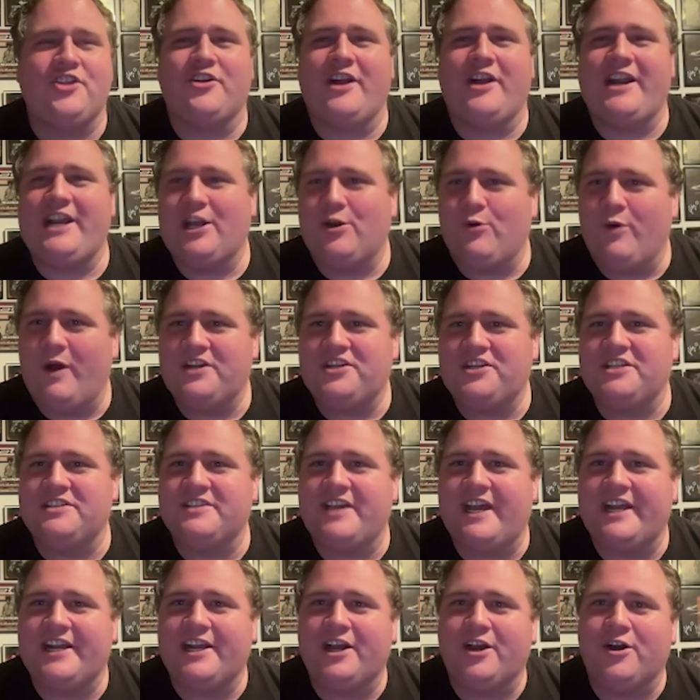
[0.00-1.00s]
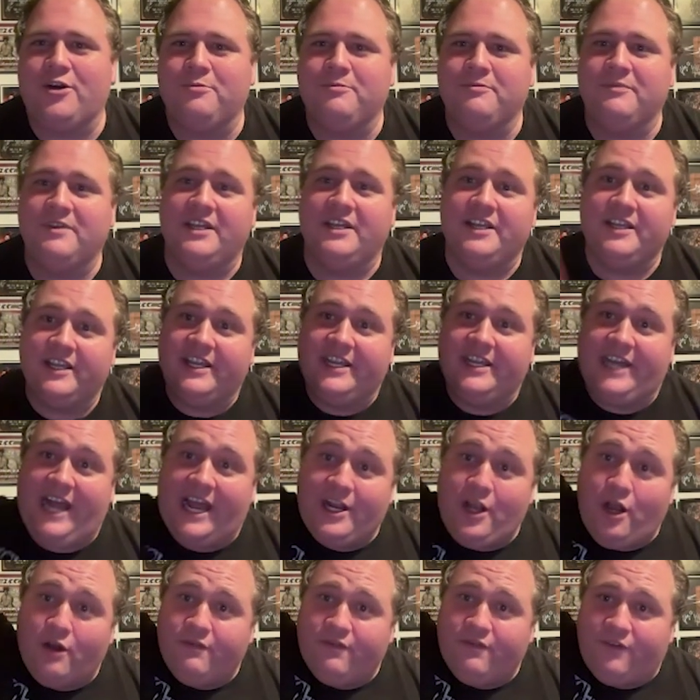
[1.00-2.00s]
are there any questions?" I go, "Can
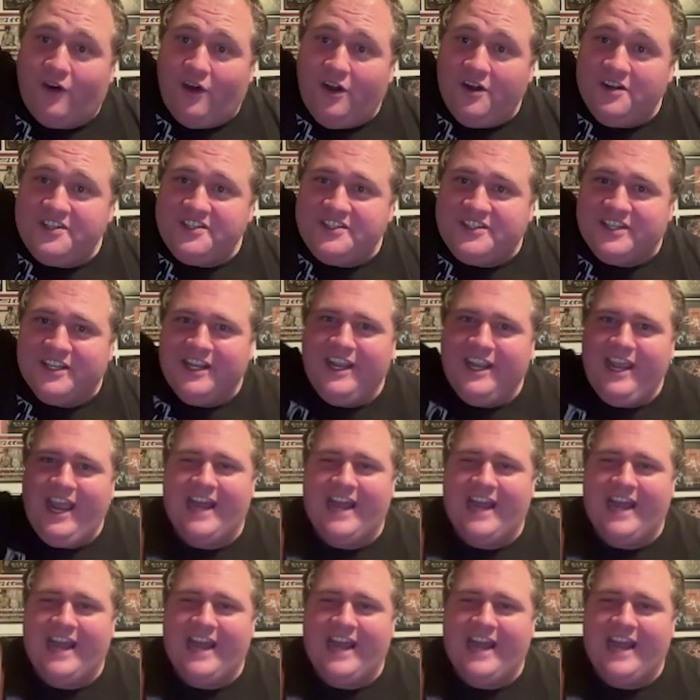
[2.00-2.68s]
I go first?"